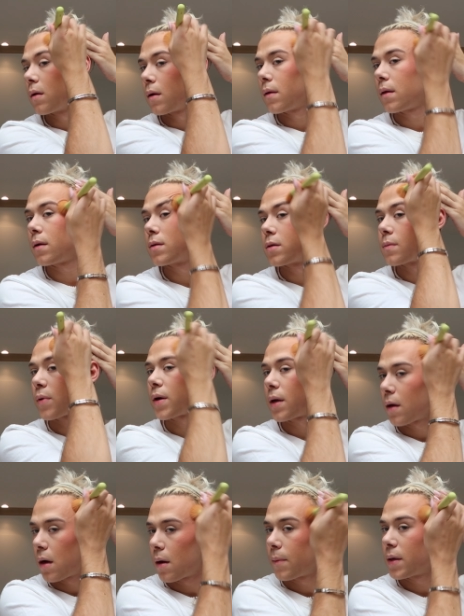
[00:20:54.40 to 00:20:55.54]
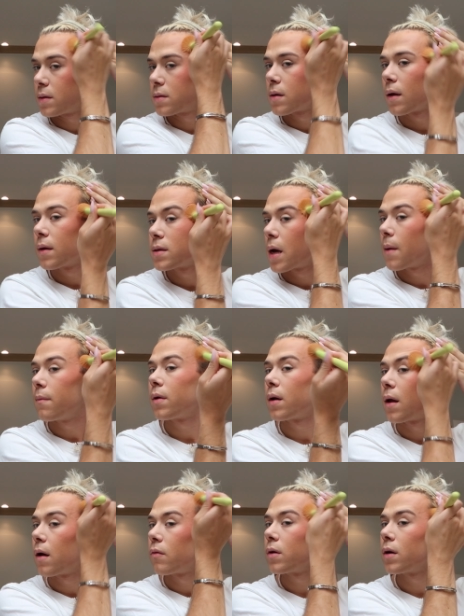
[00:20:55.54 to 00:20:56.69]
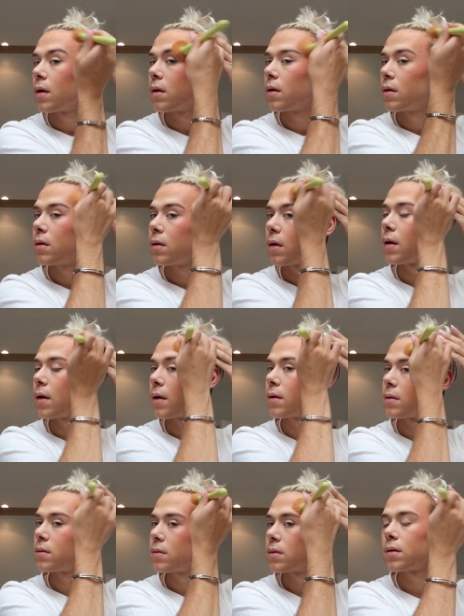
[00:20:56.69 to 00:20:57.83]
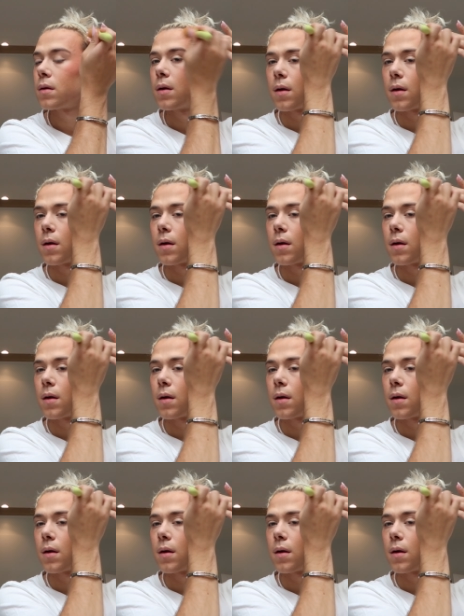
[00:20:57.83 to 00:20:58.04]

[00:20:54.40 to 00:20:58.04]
And then just bring it up into like the temple area and